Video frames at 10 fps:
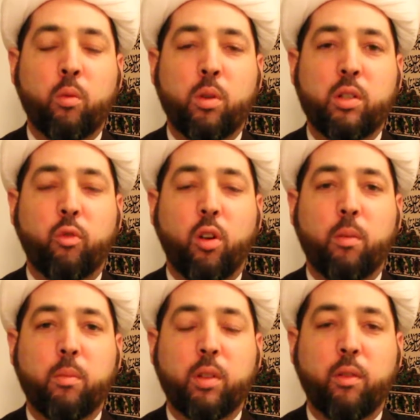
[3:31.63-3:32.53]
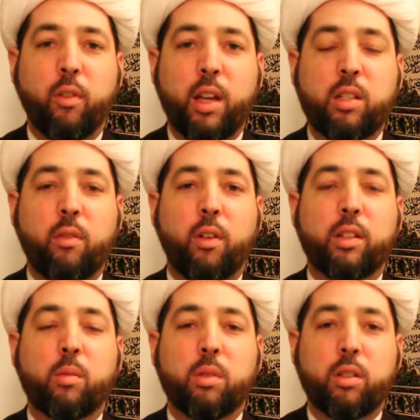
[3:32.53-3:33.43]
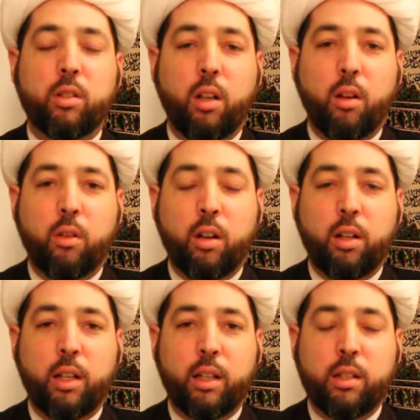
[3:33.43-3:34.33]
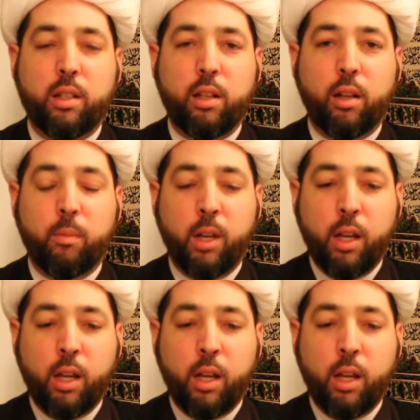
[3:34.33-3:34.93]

was from the face of Fatima Zahra alayha salam.